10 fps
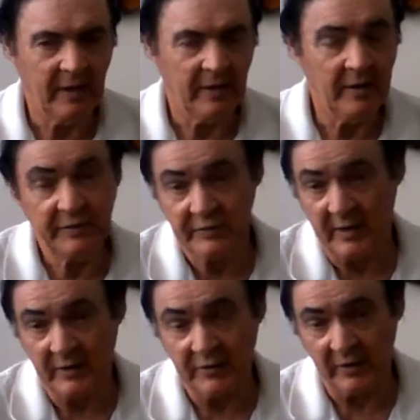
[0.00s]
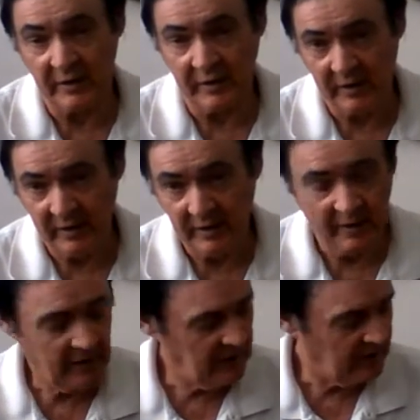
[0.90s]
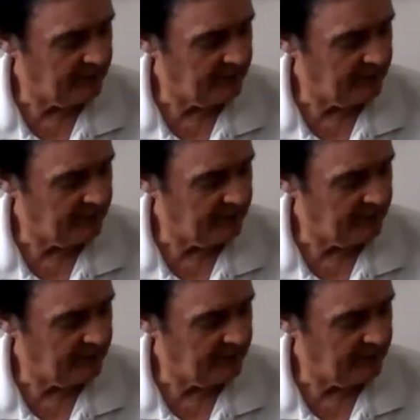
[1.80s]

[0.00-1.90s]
This is actually a